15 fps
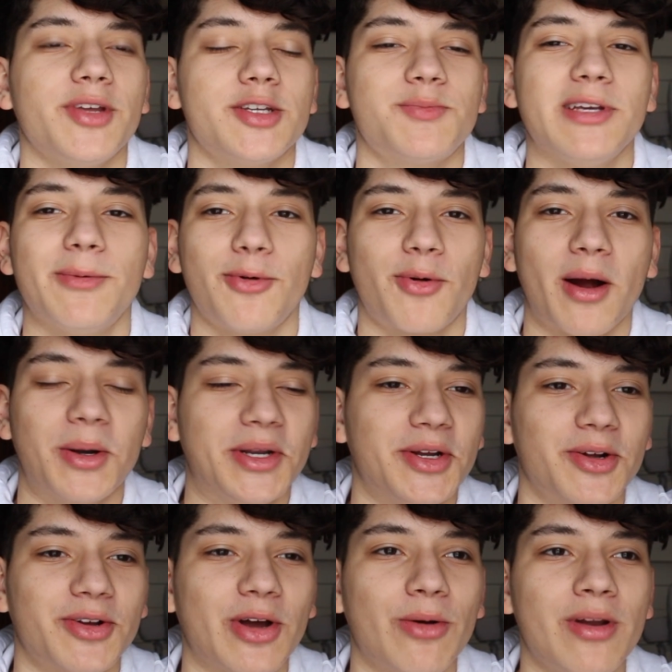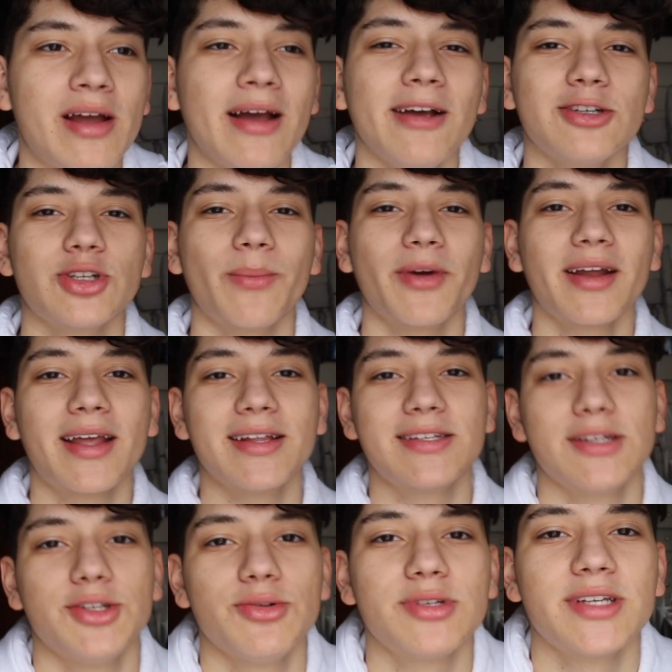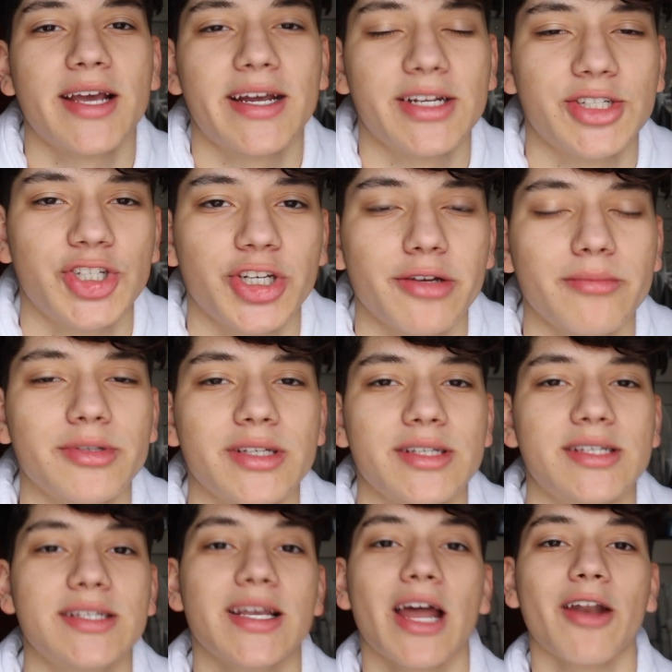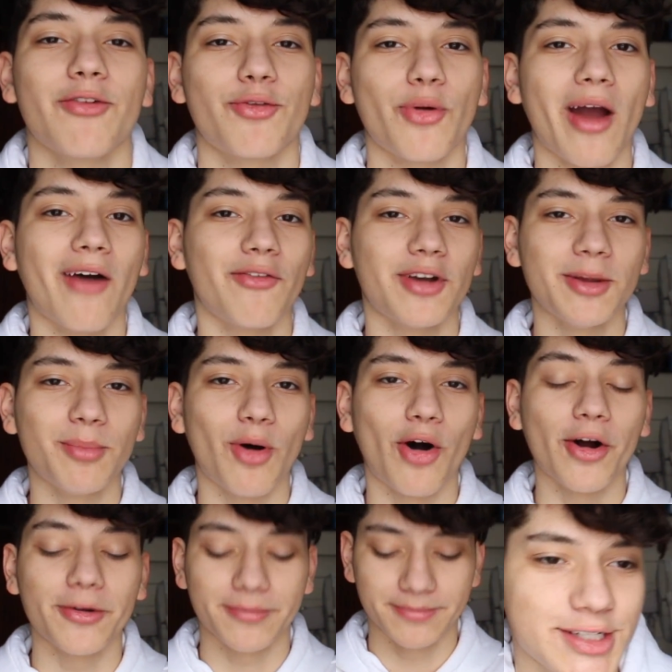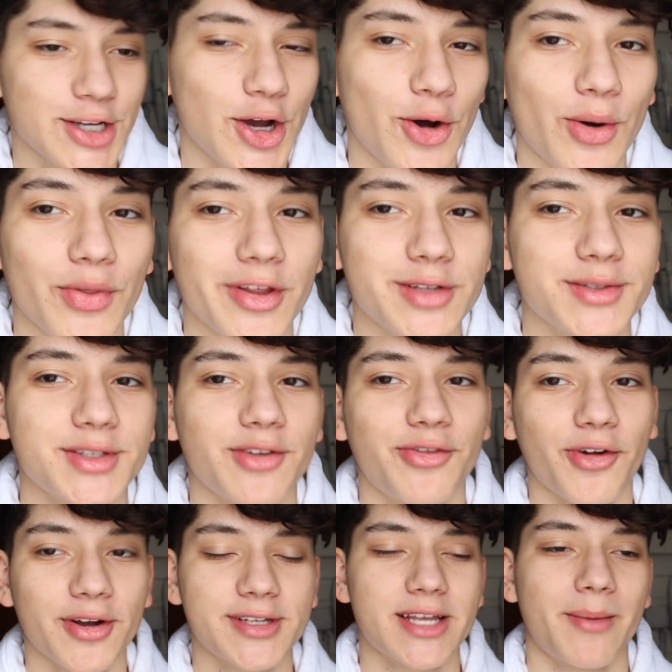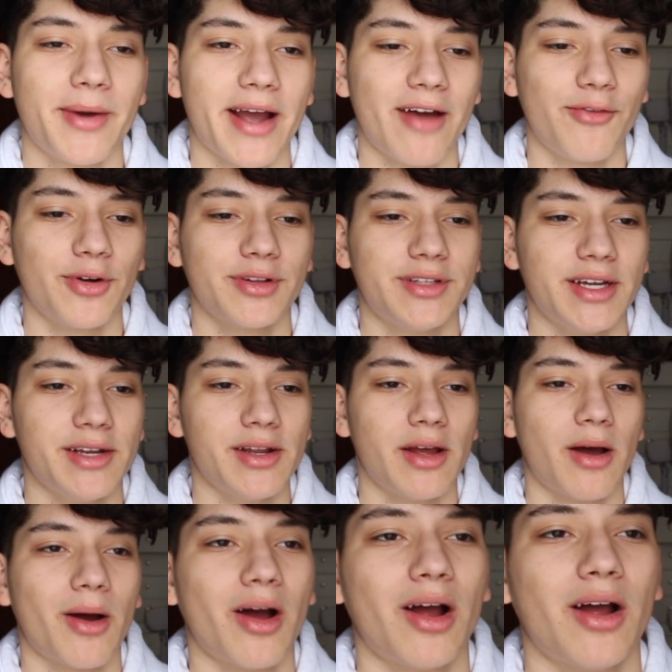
least people around here don't. So I'm going to continue saying Jeebs instead of gravity bong. So this was the first time I ever did